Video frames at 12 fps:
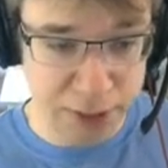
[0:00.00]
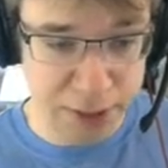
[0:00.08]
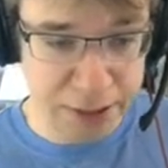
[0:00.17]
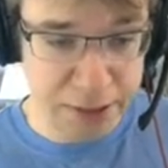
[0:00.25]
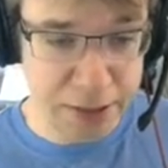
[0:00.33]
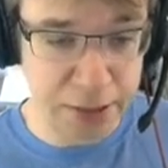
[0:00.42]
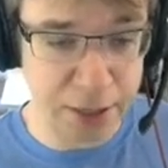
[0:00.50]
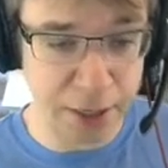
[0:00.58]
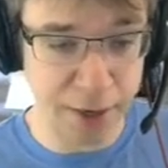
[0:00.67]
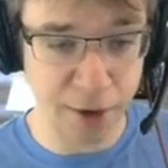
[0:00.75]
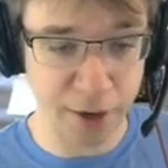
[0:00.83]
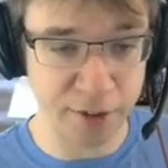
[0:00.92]
things.
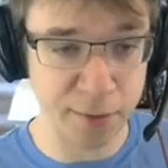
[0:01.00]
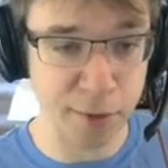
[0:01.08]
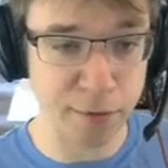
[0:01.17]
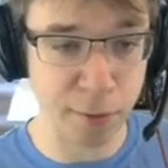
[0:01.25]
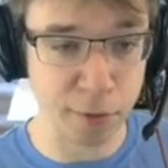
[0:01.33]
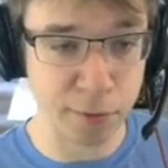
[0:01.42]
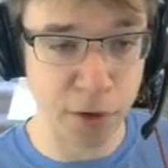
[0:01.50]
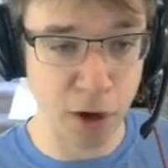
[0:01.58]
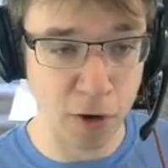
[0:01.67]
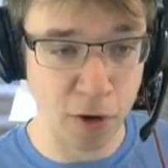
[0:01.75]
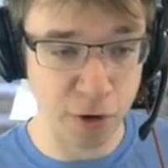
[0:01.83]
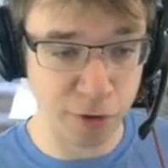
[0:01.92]
Demon Form,
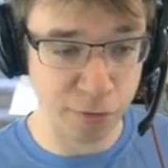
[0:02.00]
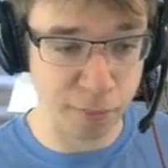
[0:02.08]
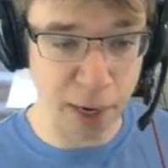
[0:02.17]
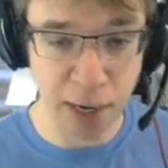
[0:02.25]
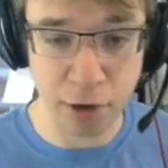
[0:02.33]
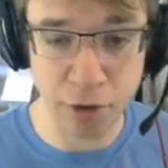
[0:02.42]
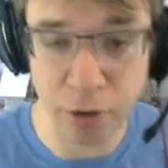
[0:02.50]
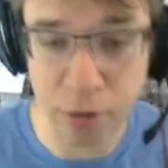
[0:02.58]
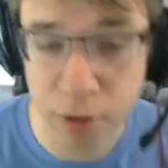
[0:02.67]
Carnage, Bash.